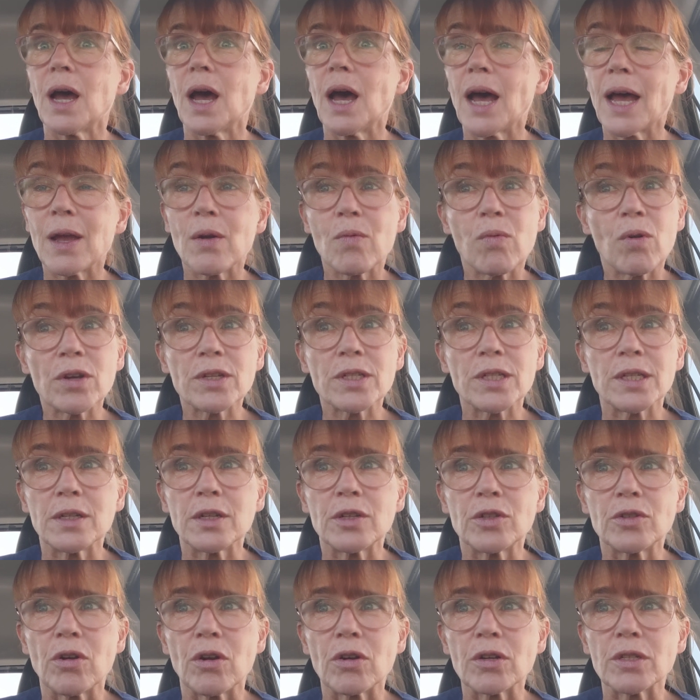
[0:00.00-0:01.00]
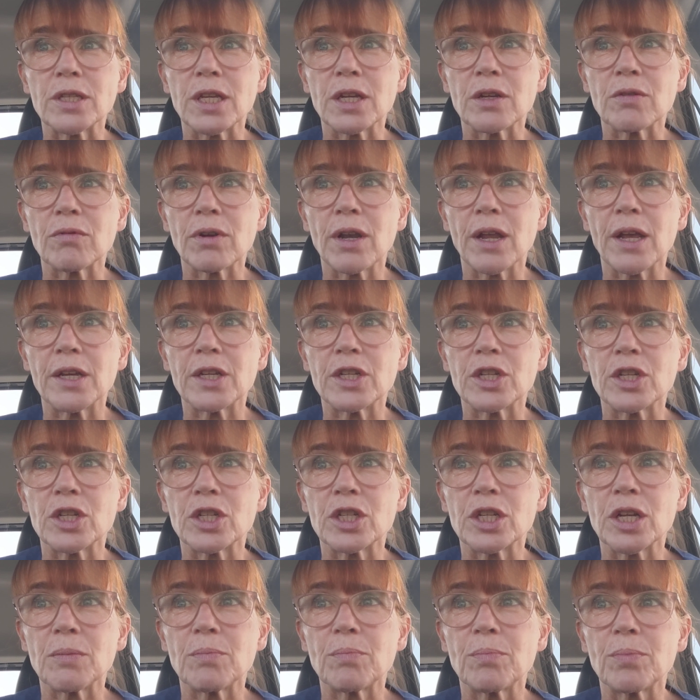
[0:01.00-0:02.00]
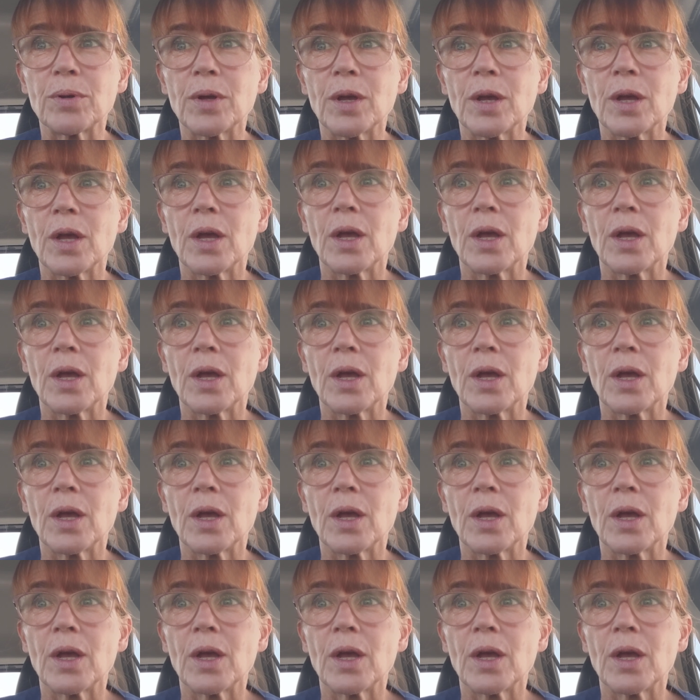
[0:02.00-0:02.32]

I was in a toxic relationship